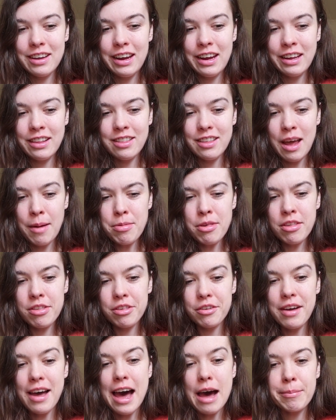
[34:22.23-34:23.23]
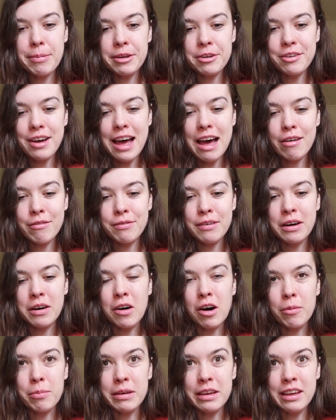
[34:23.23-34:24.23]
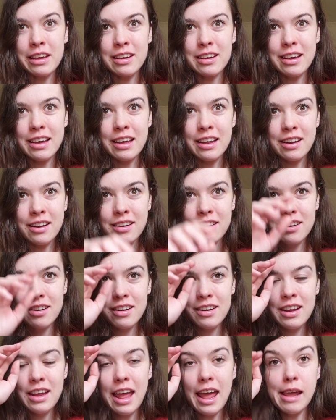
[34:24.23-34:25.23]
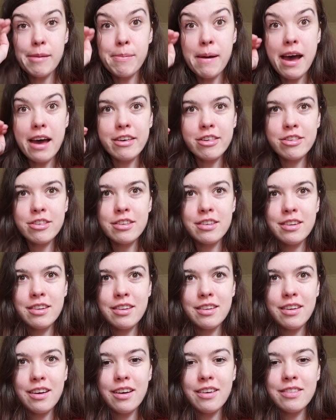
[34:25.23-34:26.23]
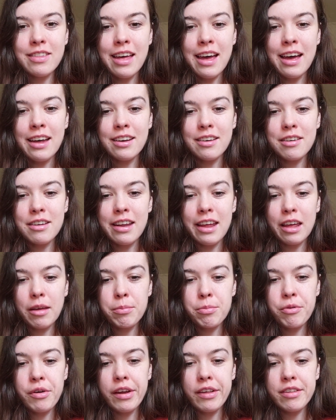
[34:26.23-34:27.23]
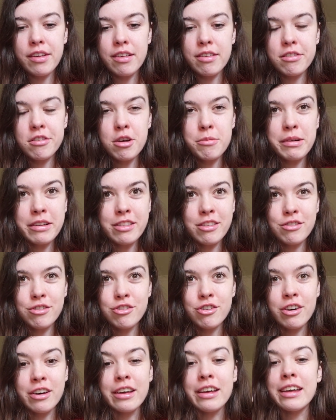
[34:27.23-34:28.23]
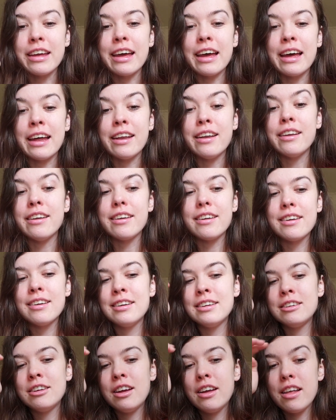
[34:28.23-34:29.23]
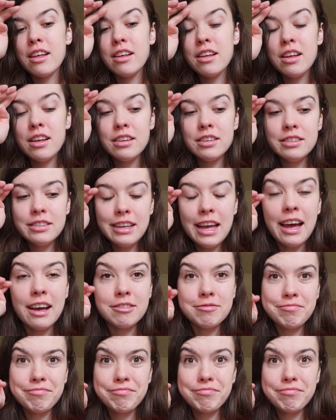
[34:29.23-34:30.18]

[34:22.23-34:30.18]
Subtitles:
just so happy to have a hobby and a passion that like brings us so much joy, and yeah.